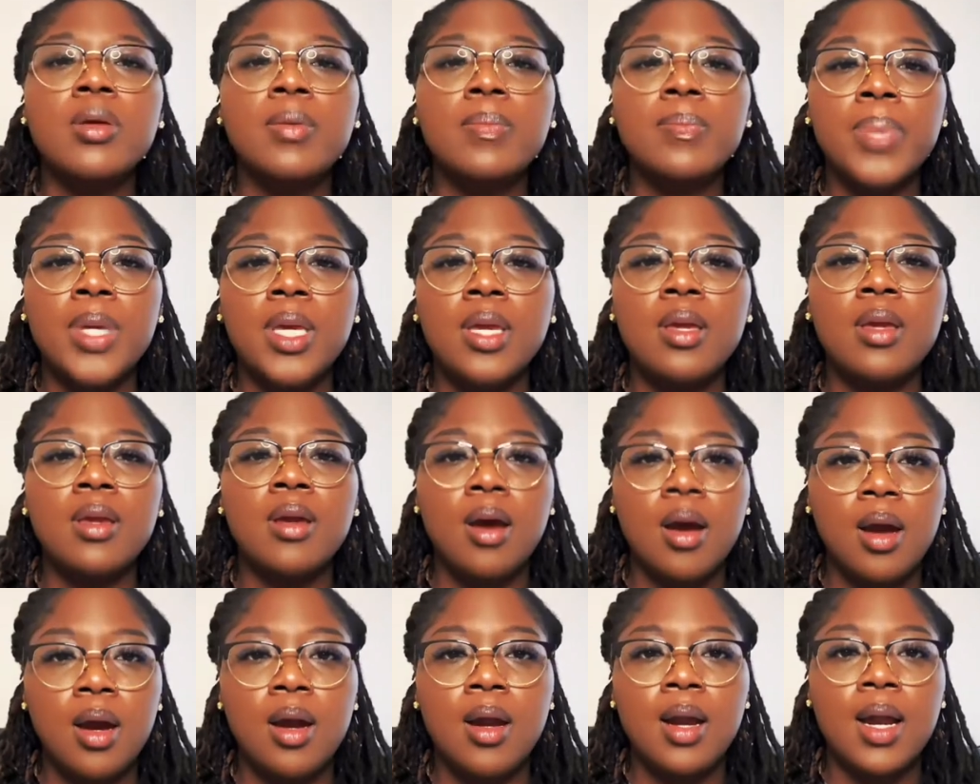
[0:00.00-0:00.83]

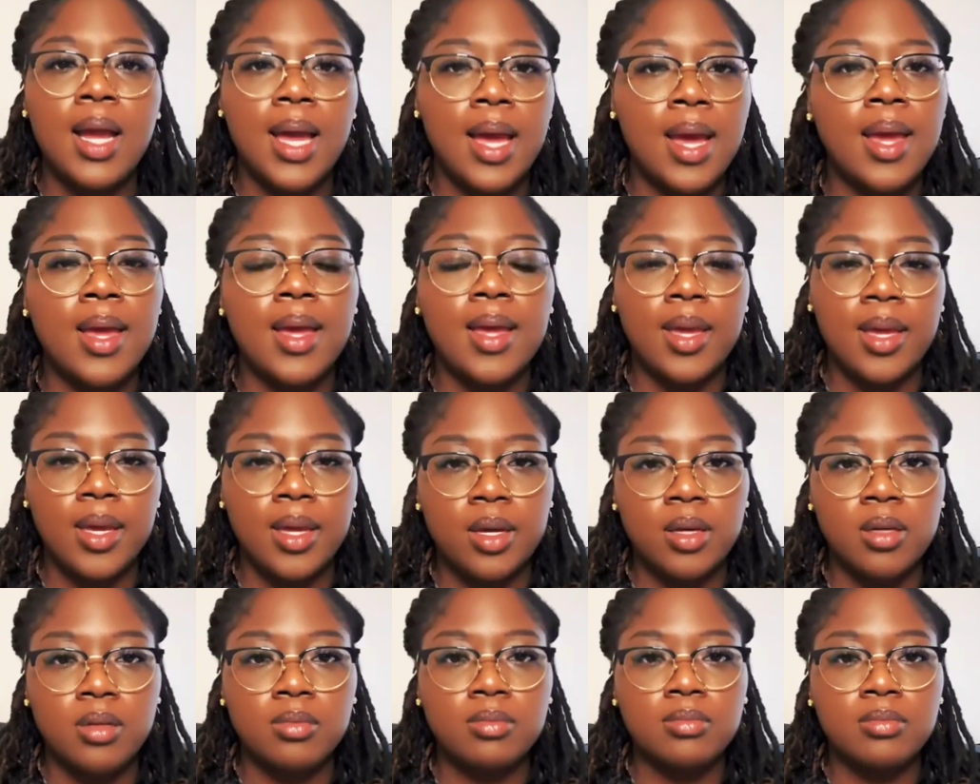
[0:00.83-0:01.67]

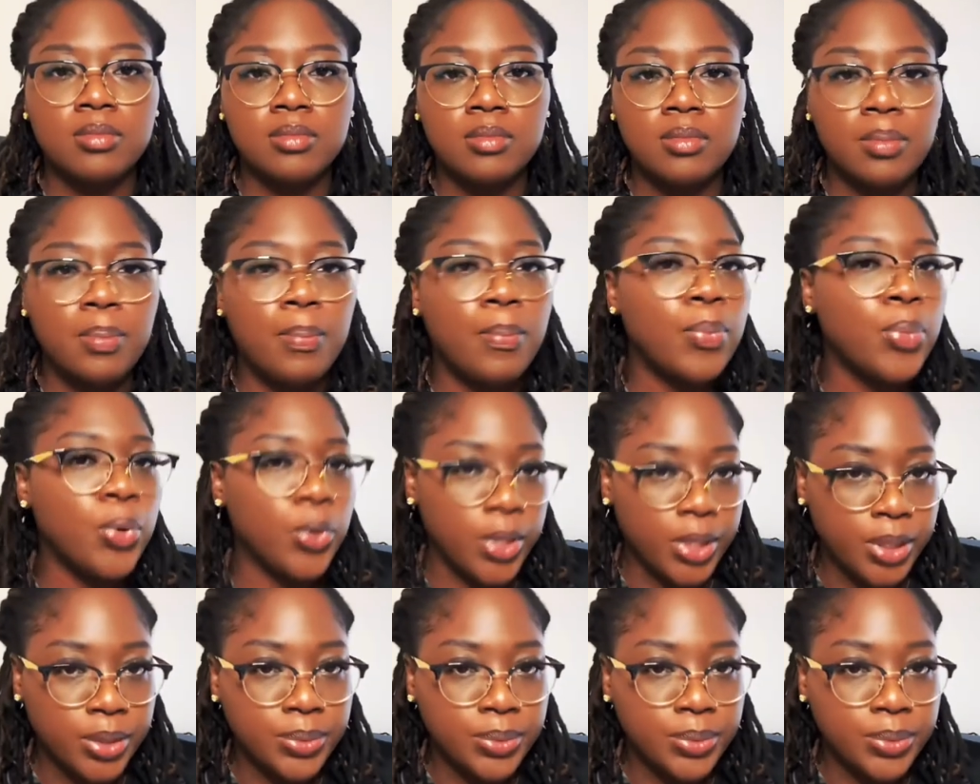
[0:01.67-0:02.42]
P-R-I-L, pril.